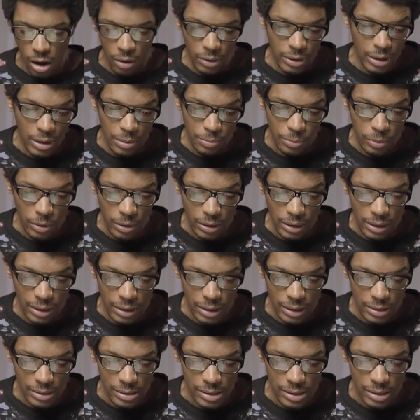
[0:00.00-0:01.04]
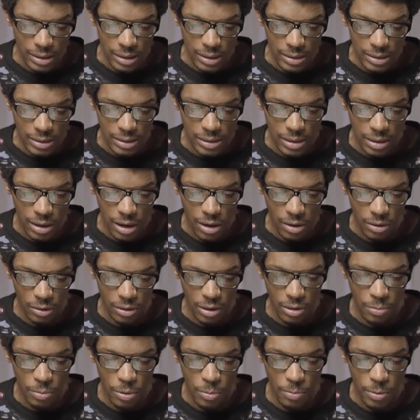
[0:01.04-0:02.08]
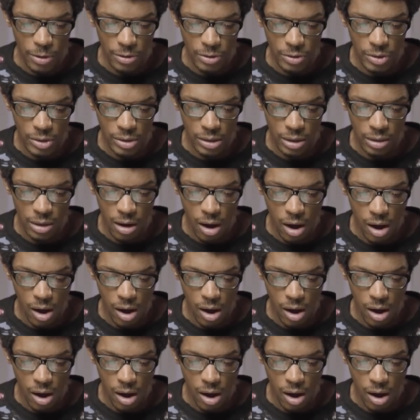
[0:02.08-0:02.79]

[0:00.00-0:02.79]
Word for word: I'll keep looking into this and I'll keep you posted